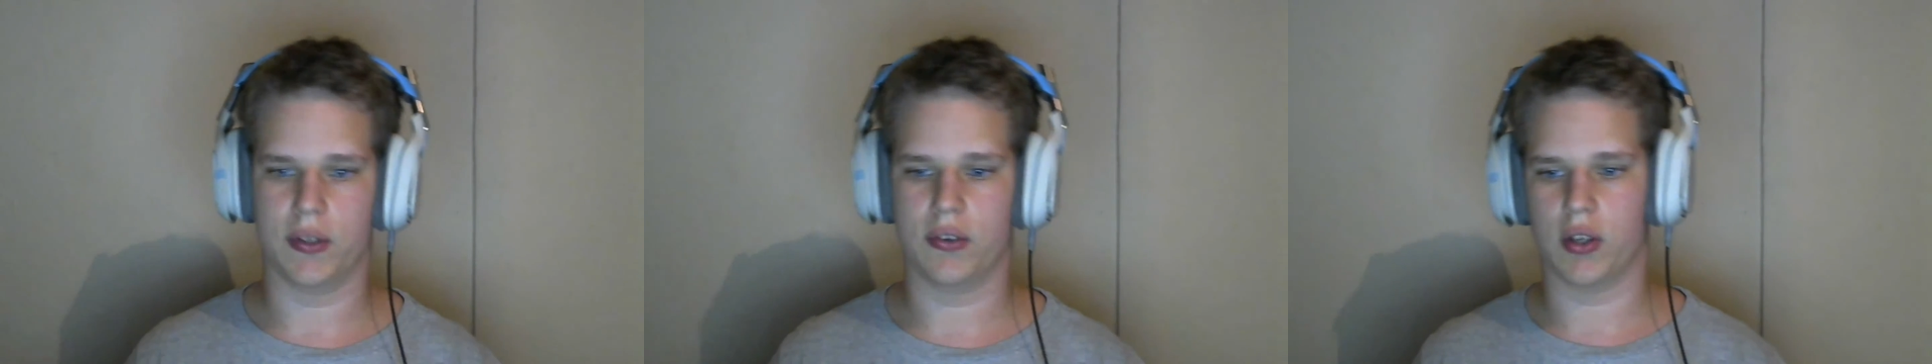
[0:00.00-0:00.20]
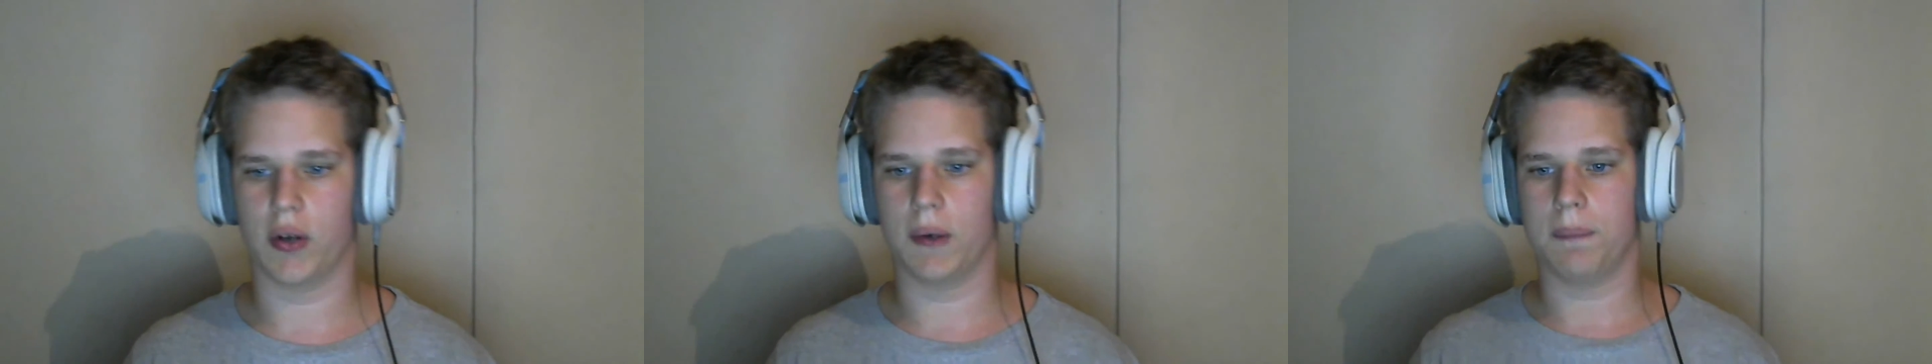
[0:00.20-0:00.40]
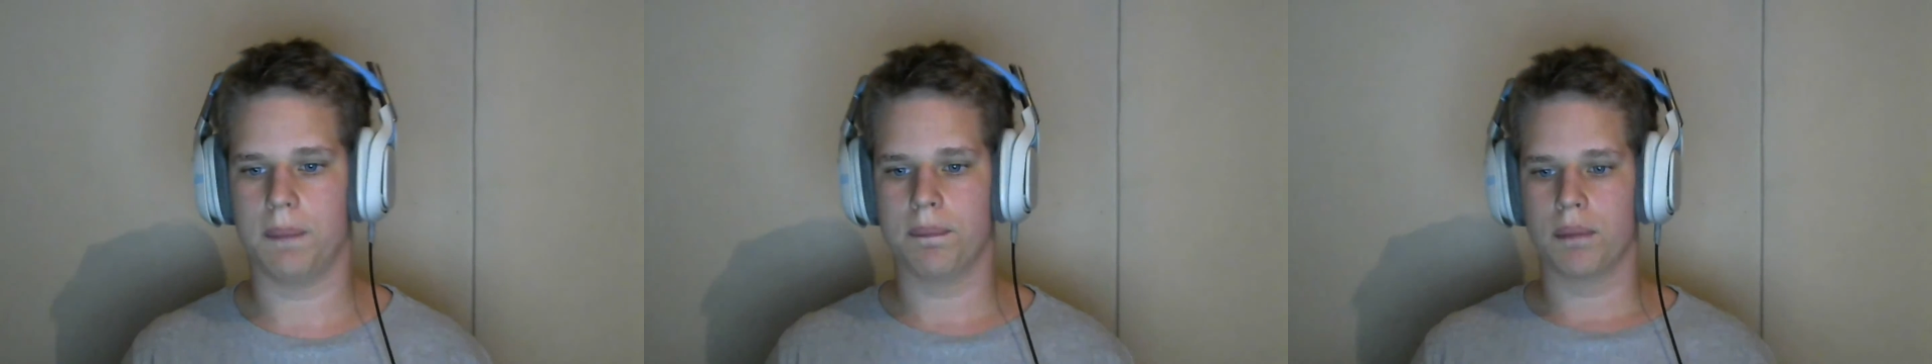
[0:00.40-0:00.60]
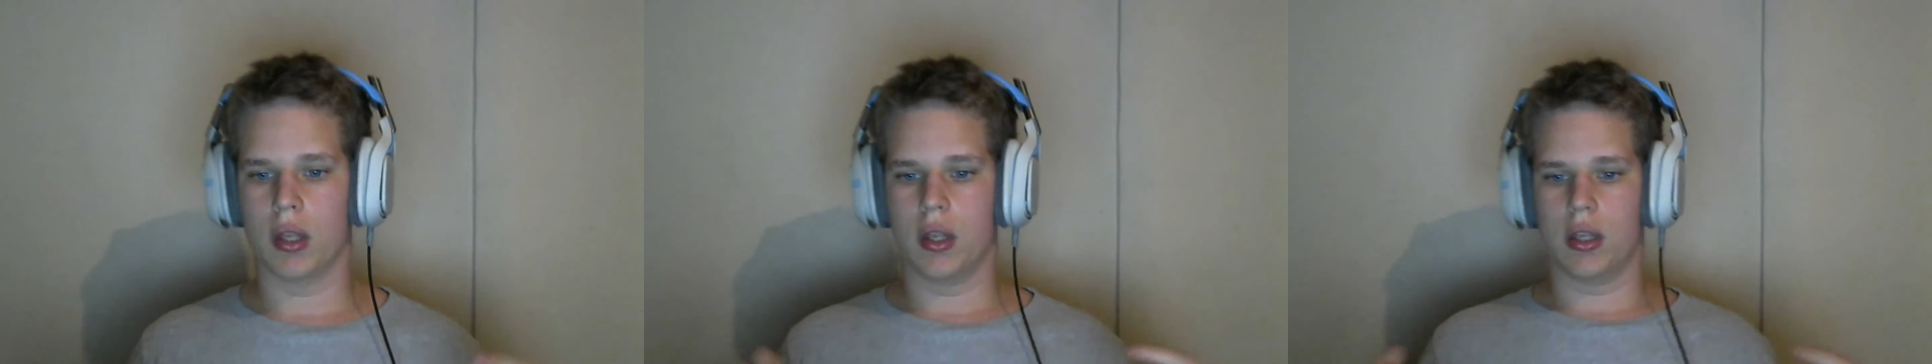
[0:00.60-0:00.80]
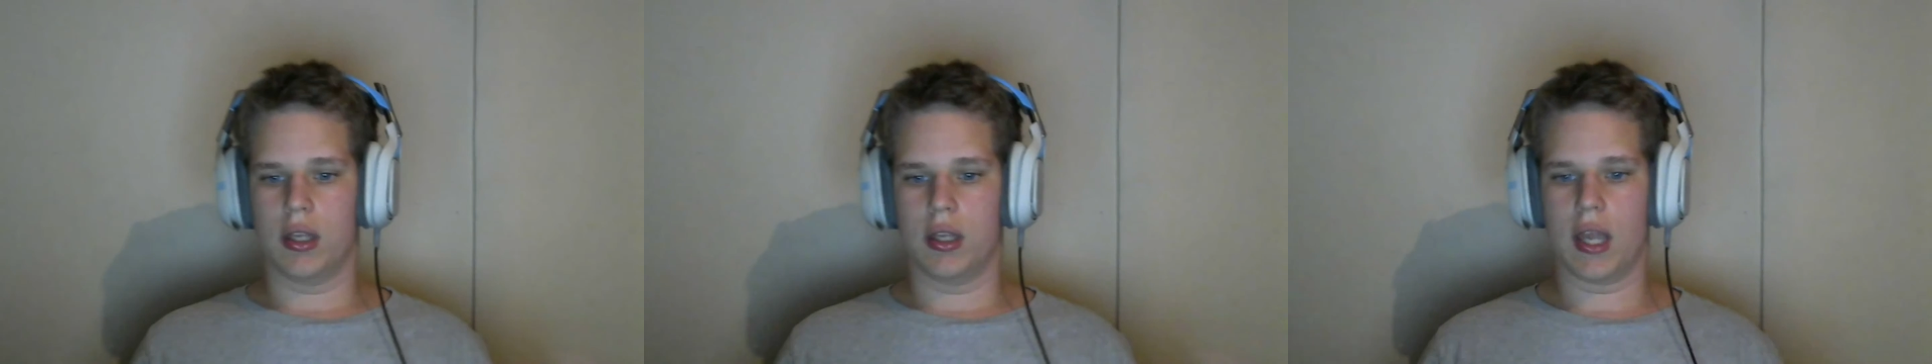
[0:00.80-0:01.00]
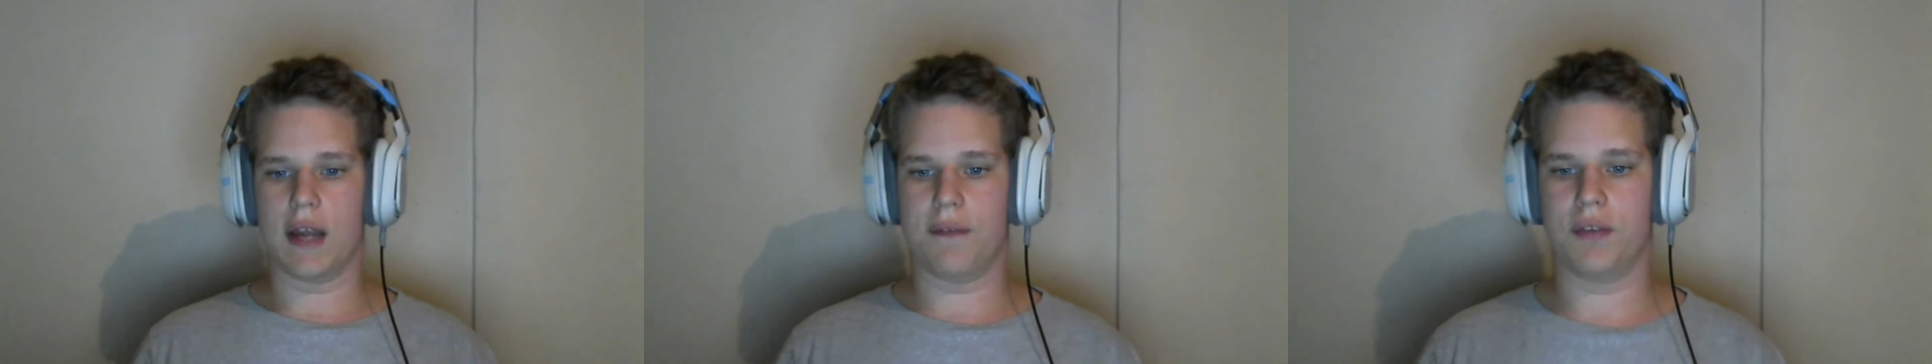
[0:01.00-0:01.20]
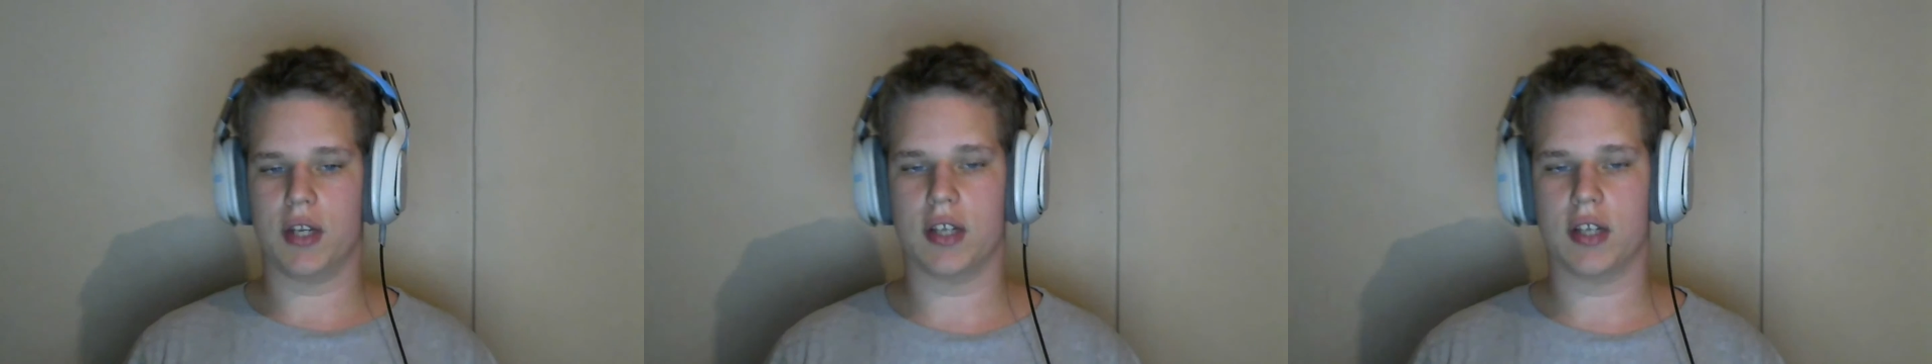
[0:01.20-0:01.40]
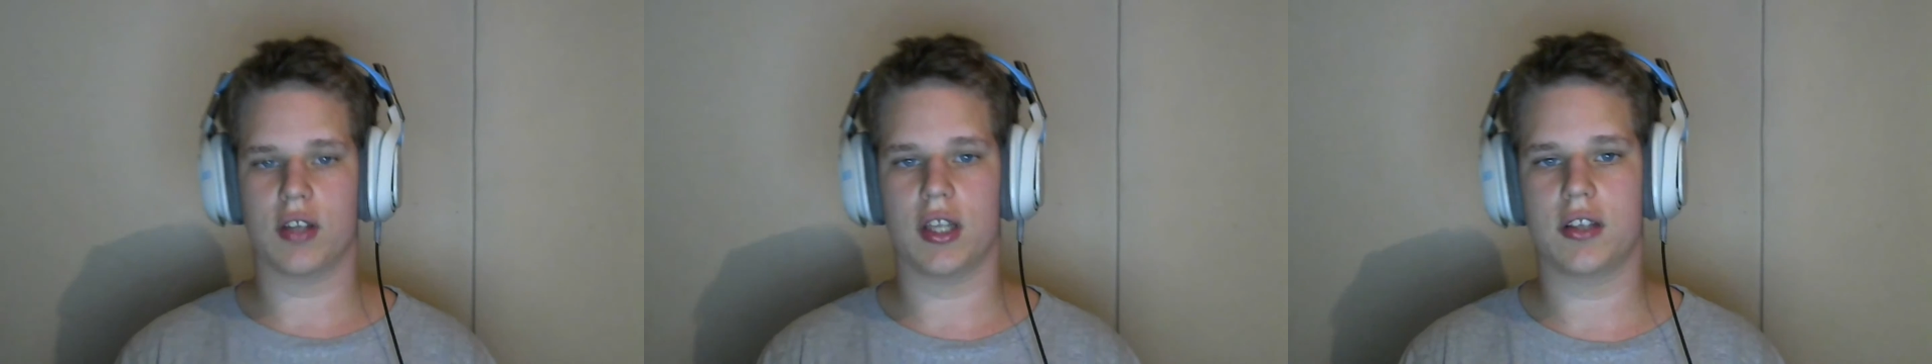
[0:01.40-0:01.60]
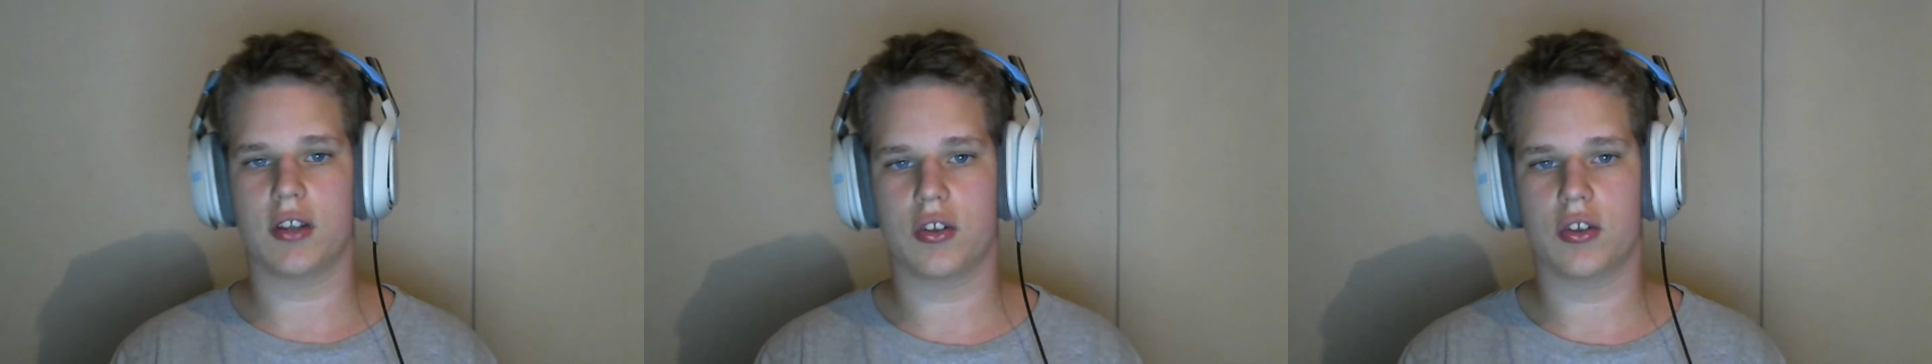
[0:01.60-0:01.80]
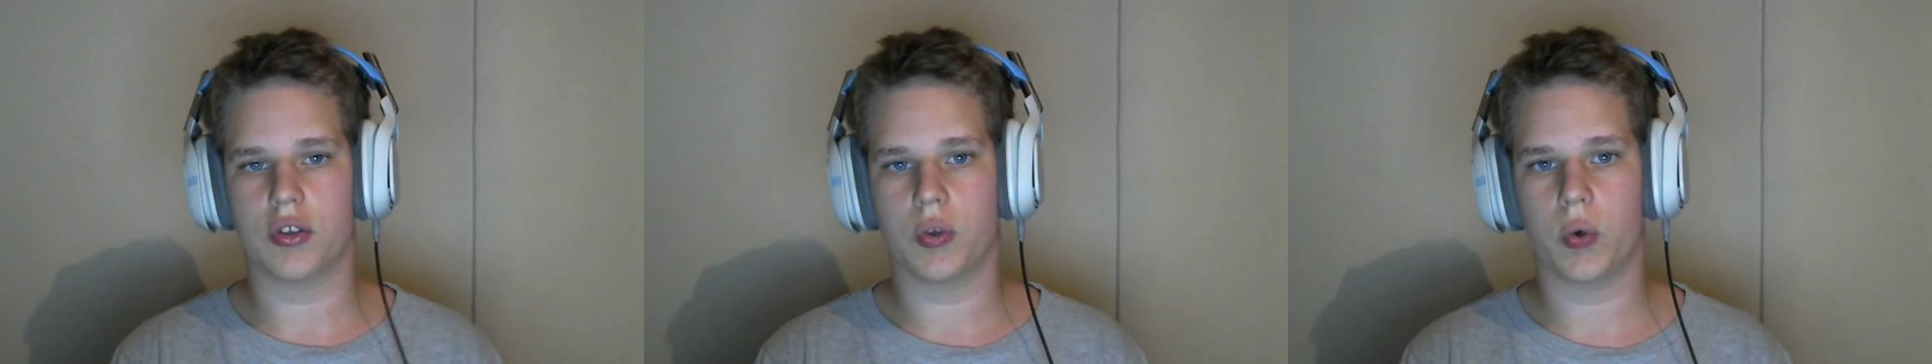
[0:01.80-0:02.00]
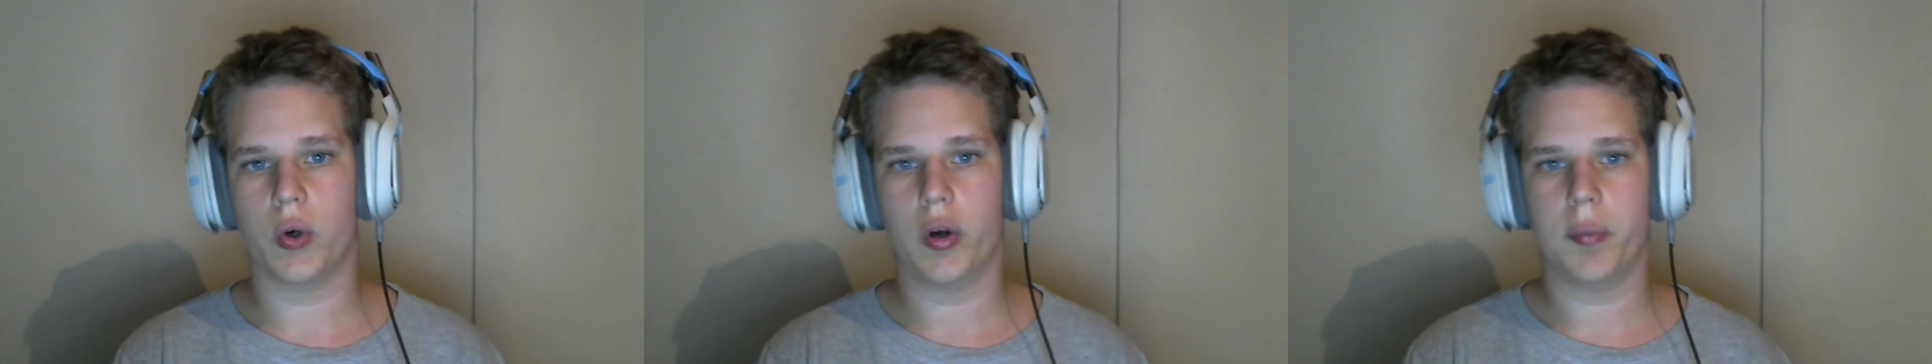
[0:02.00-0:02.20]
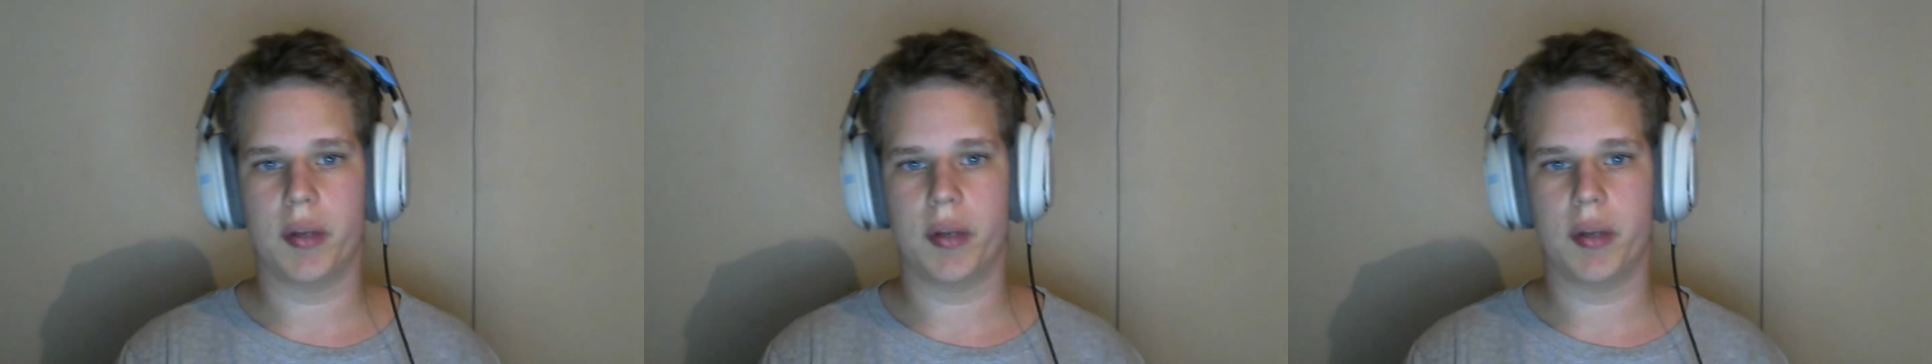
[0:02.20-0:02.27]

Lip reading: So yeah, if you guys like this tutorial,